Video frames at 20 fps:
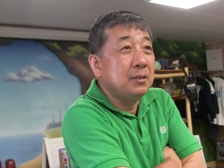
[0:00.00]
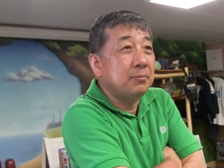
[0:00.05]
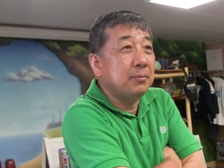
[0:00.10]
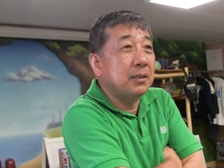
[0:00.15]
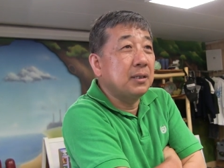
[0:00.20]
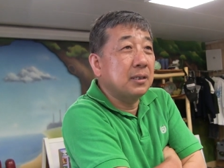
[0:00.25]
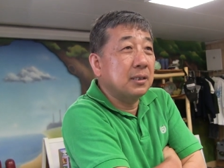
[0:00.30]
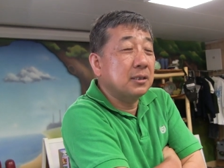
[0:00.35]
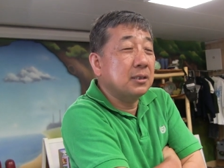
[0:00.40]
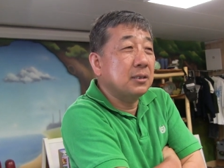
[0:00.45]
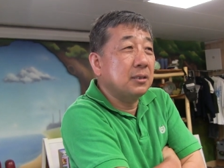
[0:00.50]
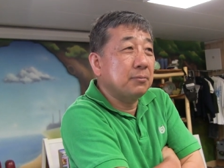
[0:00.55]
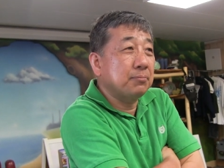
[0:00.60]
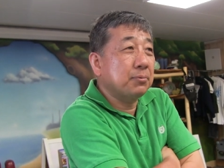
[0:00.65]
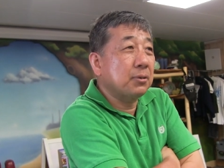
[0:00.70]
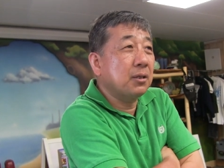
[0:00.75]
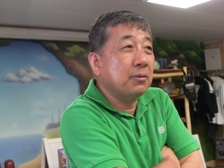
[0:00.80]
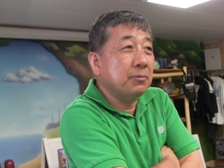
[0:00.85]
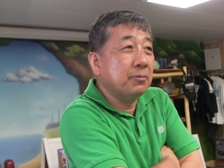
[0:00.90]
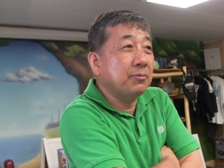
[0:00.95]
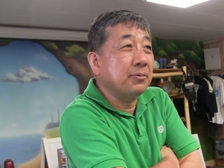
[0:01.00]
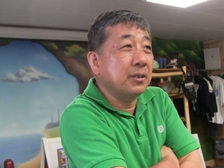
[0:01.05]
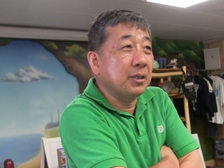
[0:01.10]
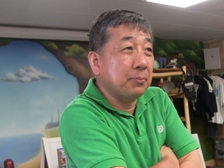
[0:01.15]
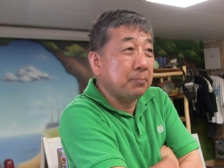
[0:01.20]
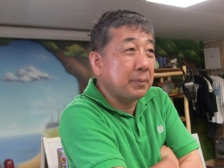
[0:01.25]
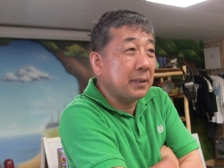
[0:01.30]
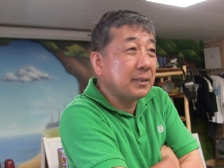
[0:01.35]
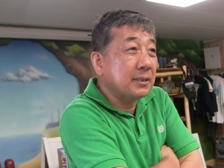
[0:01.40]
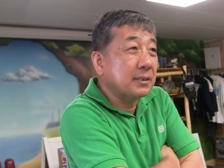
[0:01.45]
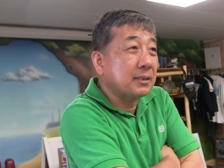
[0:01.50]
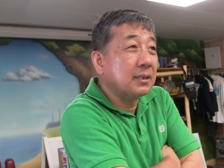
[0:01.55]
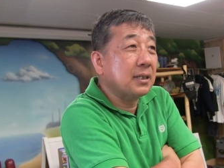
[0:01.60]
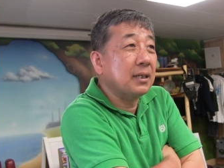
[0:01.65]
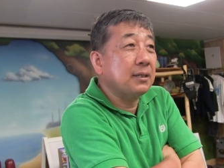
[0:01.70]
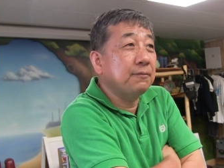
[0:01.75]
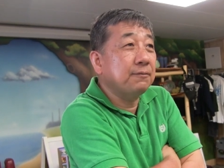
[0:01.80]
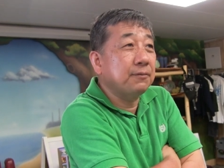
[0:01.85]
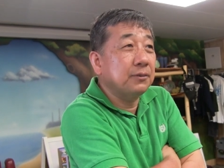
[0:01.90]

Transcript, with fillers: But actually, probably the best time